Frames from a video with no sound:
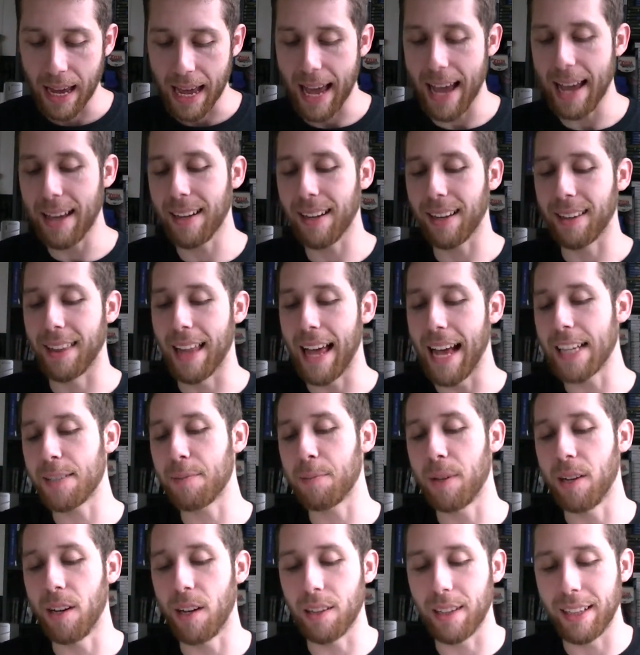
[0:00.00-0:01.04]
And last
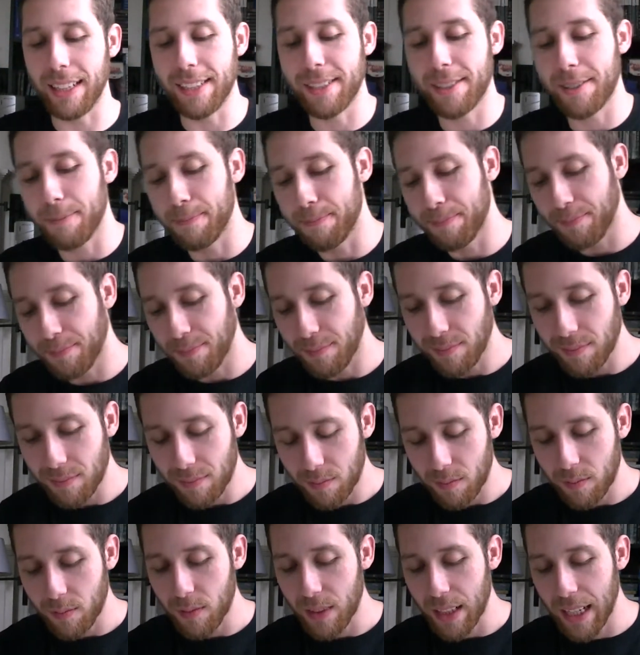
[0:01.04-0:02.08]
but not least
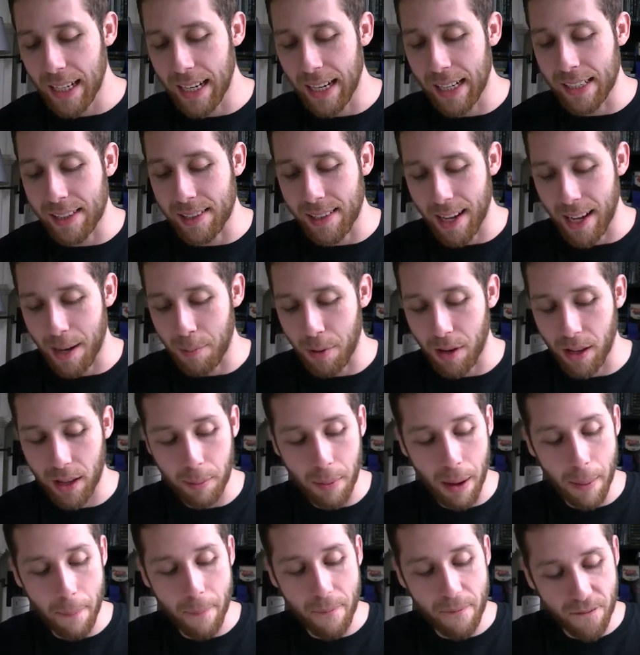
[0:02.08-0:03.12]
is probably
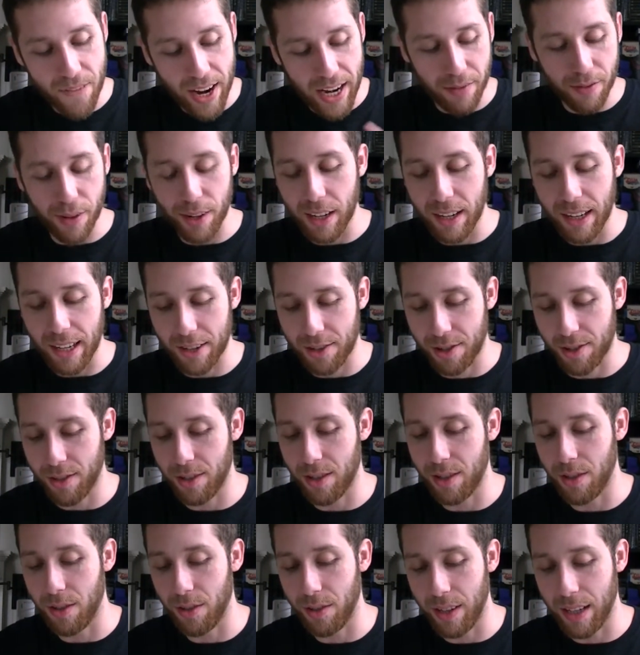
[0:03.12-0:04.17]
my favorite addition
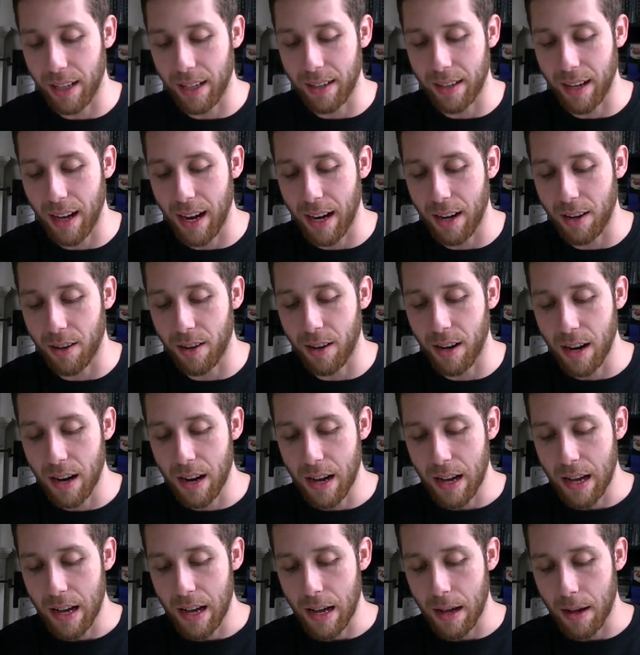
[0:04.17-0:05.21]
to the
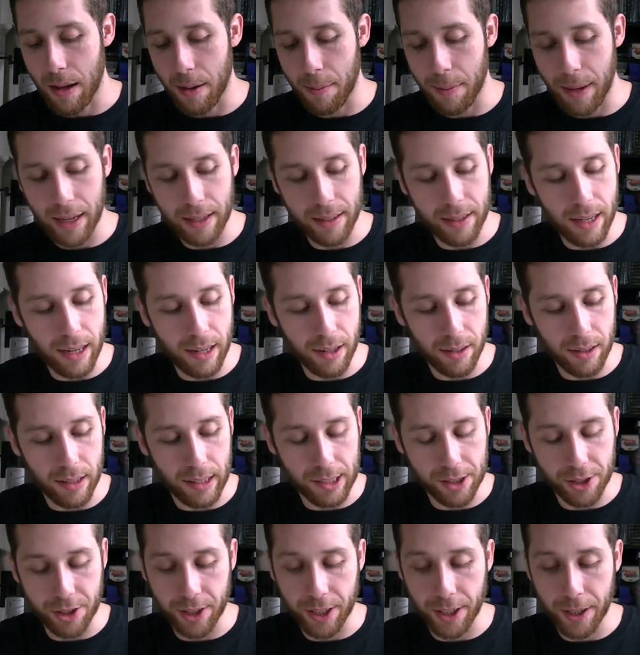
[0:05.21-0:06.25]
my entire
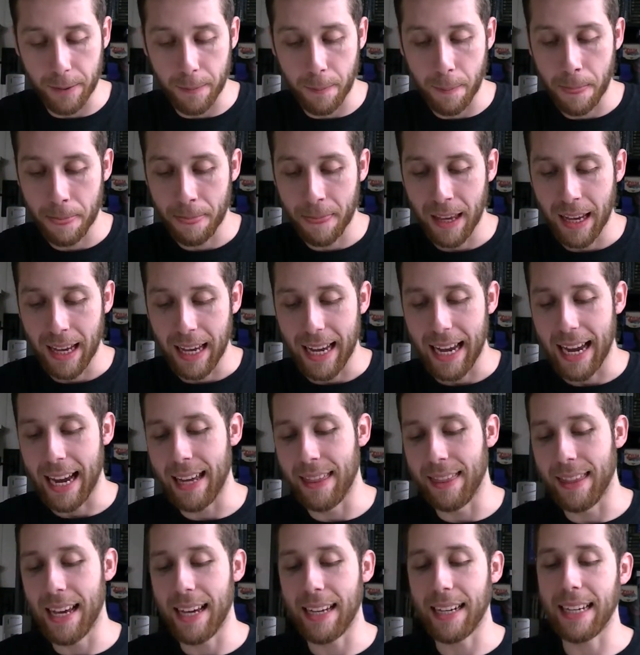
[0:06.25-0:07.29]
collection here,
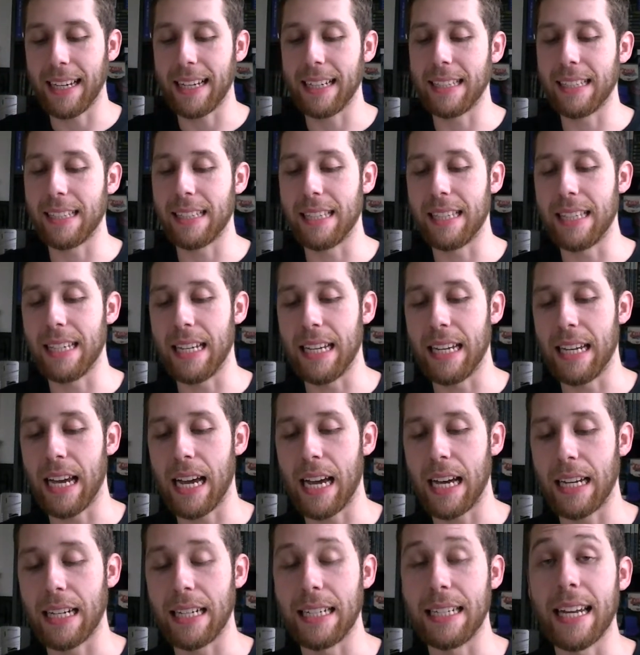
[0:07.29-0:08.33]
and that is the
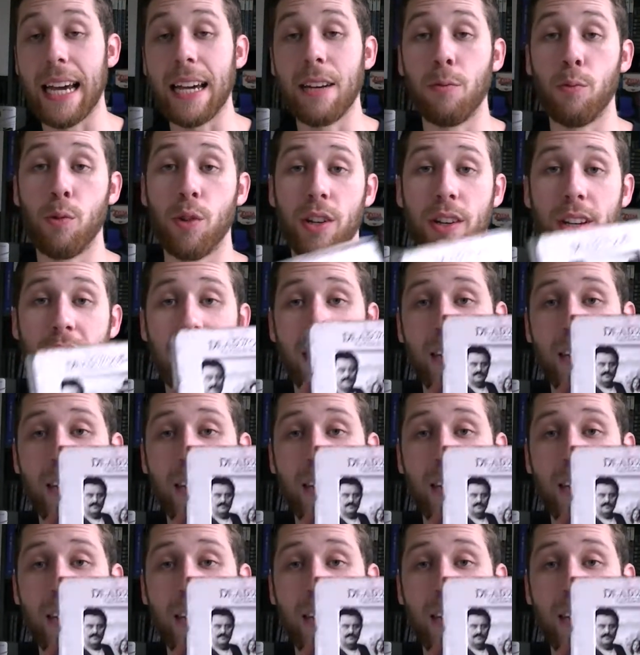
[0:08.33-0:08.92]
Deadwood,